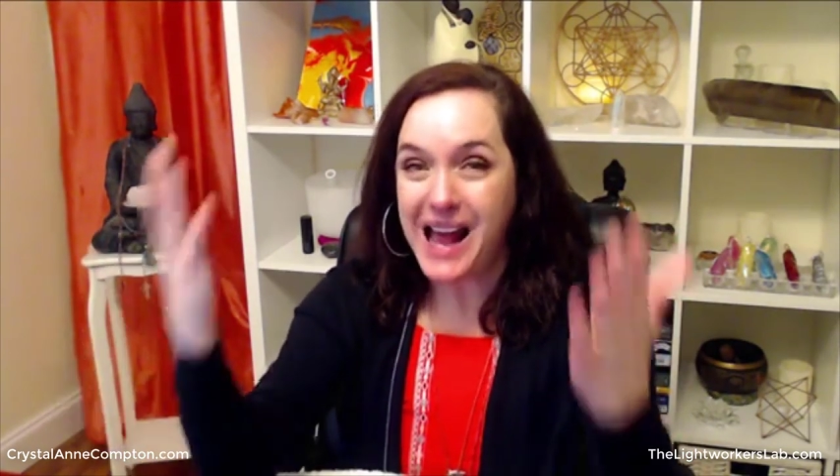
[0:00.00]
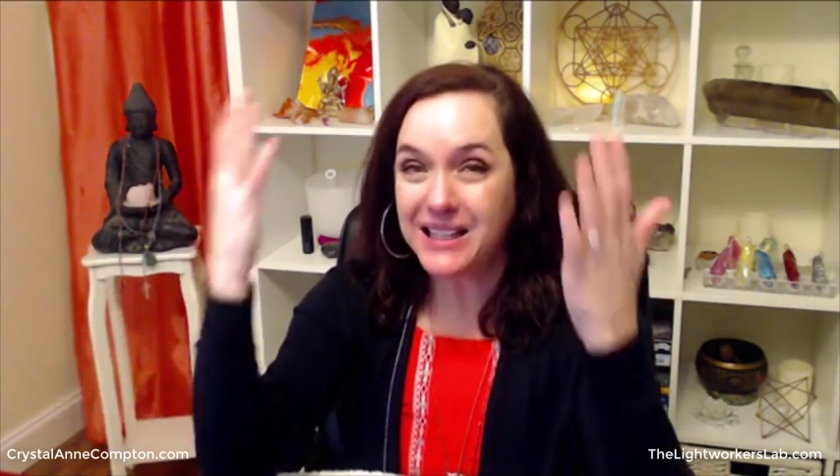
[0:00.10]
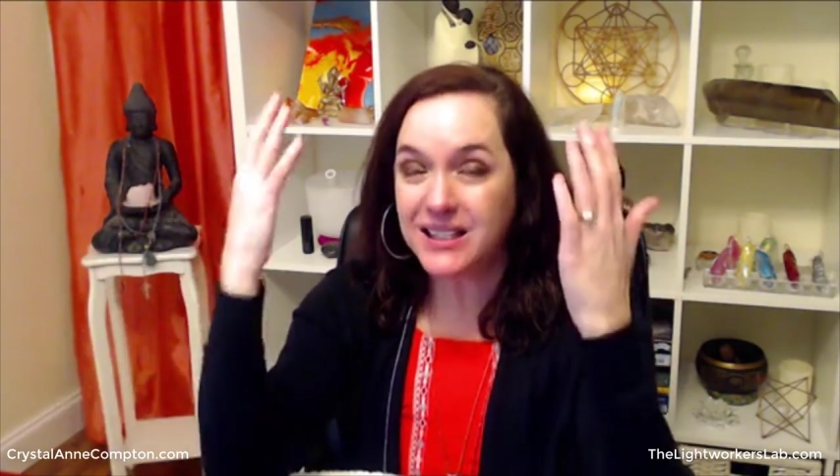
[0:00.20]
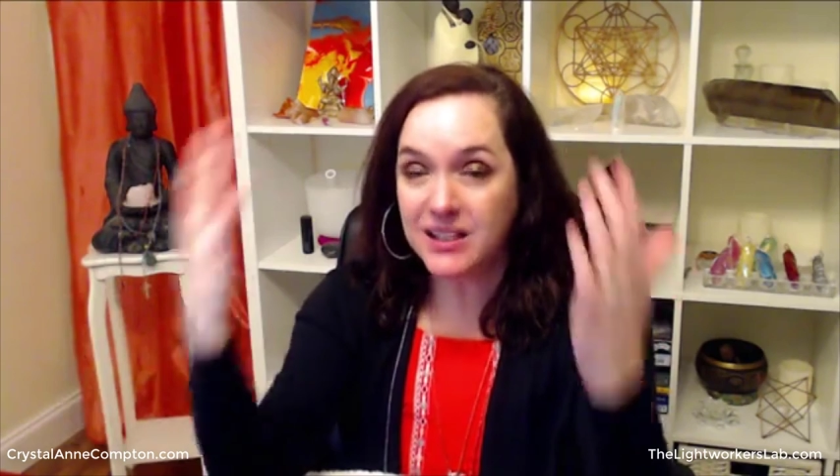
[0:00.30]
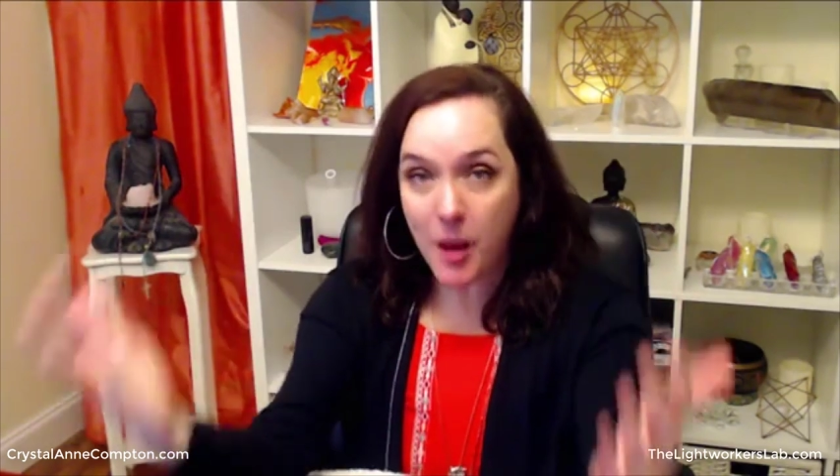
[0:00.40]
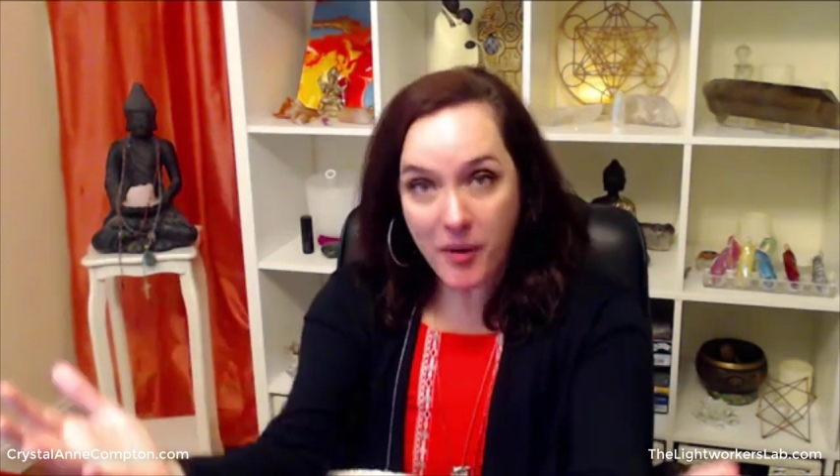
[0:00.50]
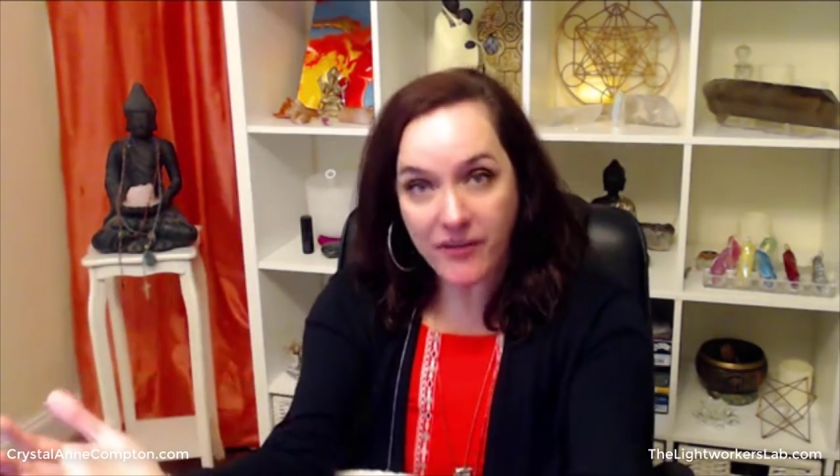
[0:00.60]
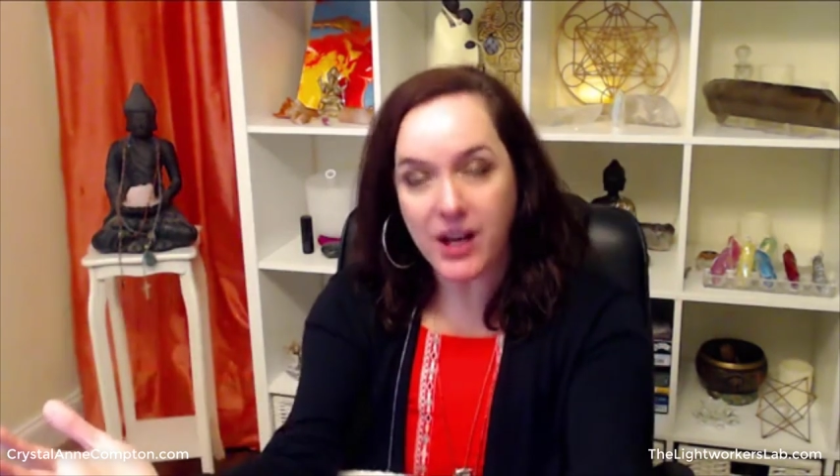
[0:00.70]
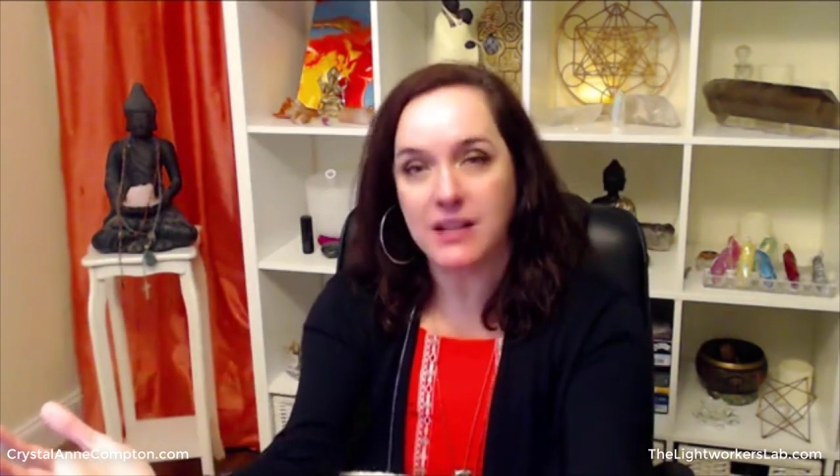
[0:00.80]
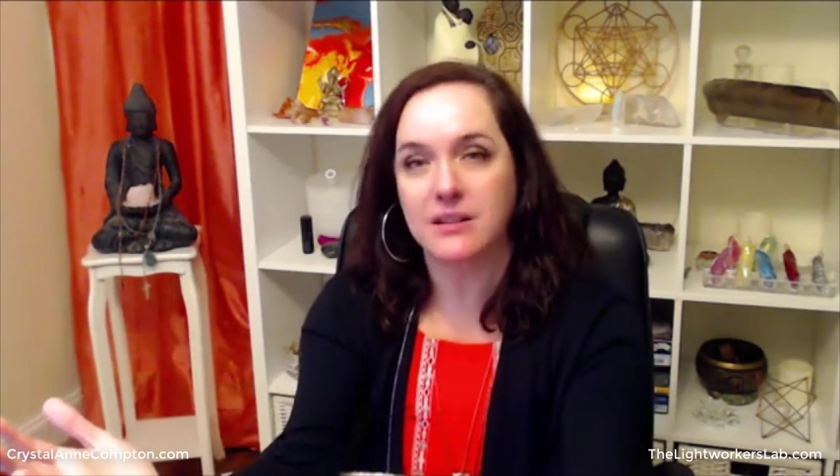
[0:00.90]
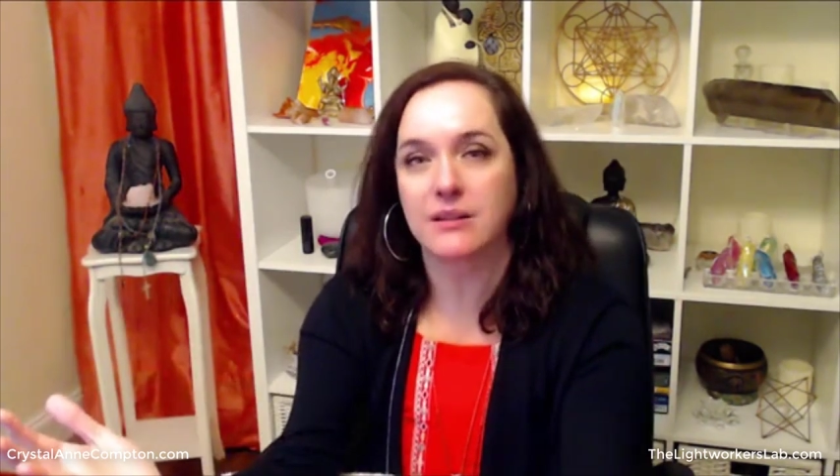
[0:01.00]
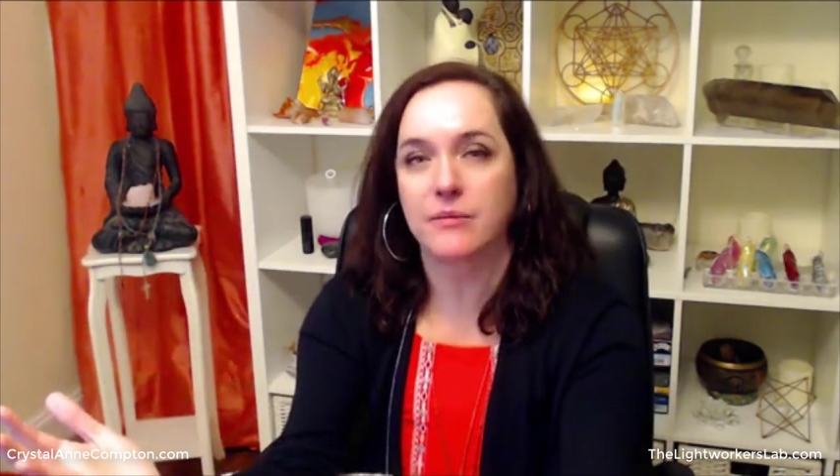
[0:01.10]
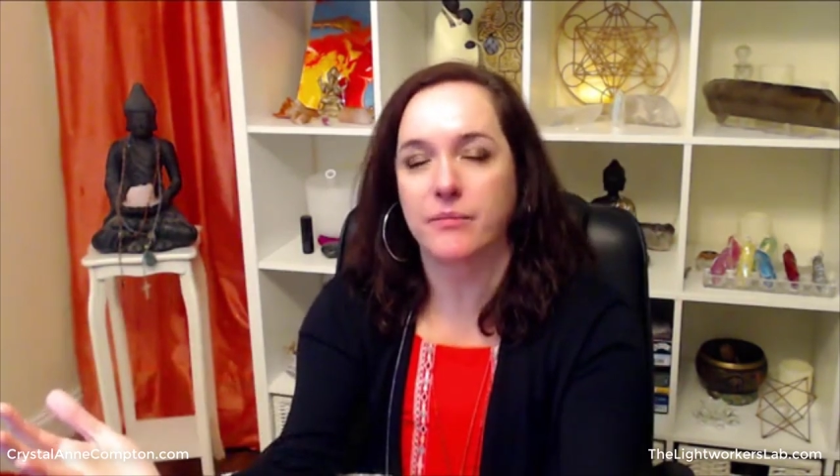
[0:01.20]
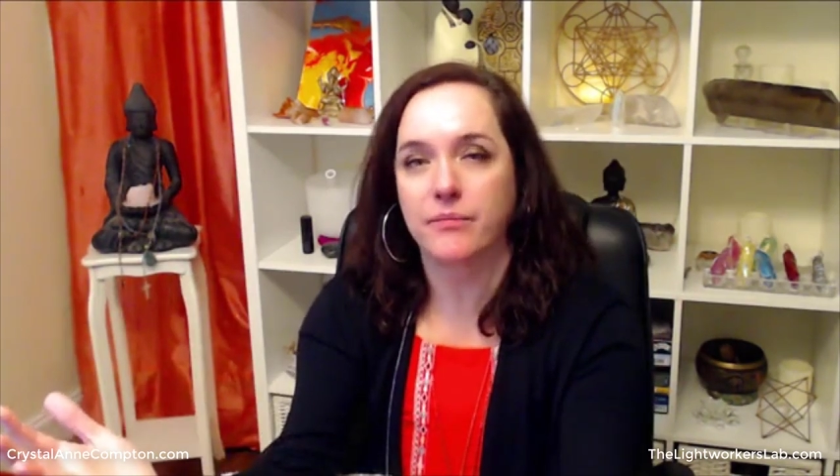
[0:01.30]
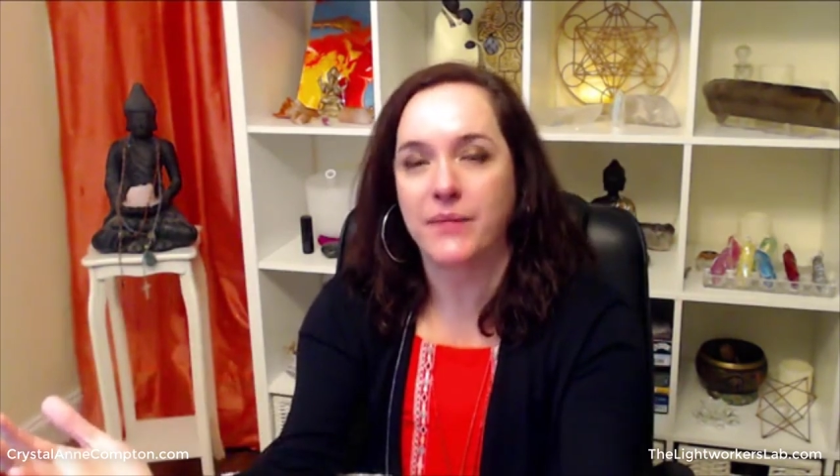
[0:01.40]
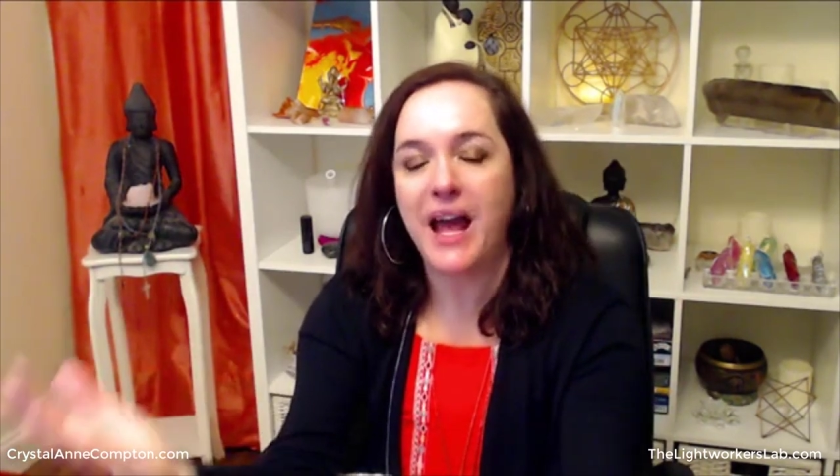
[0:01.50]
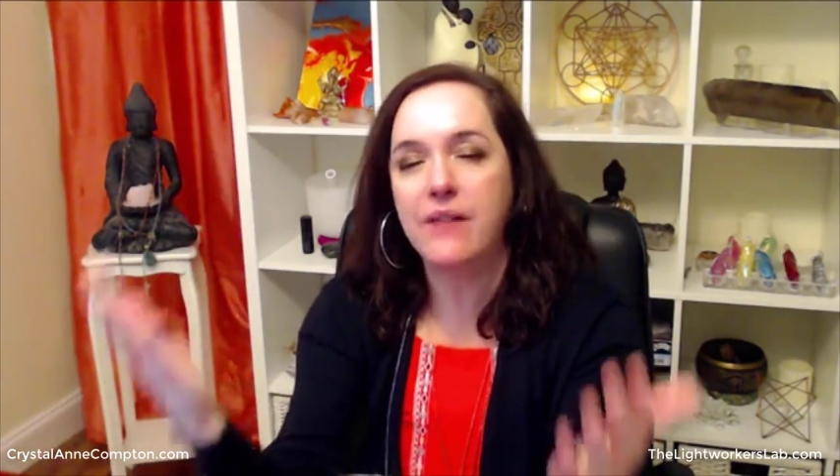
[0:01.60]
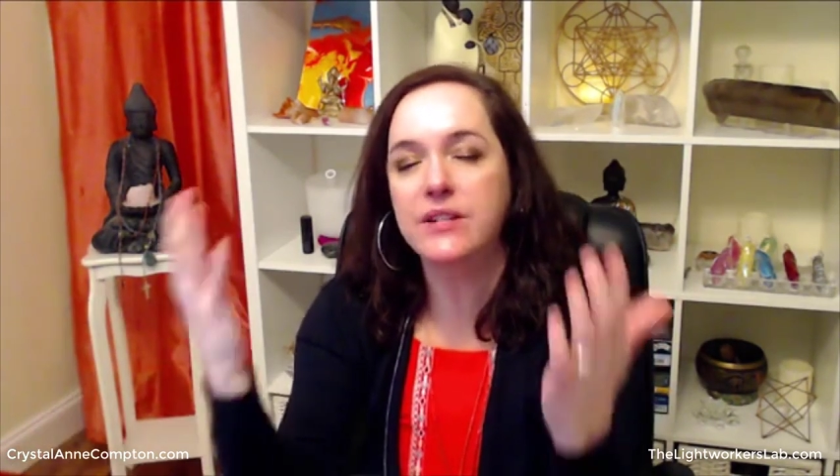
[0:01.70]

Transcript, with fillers: And some of us have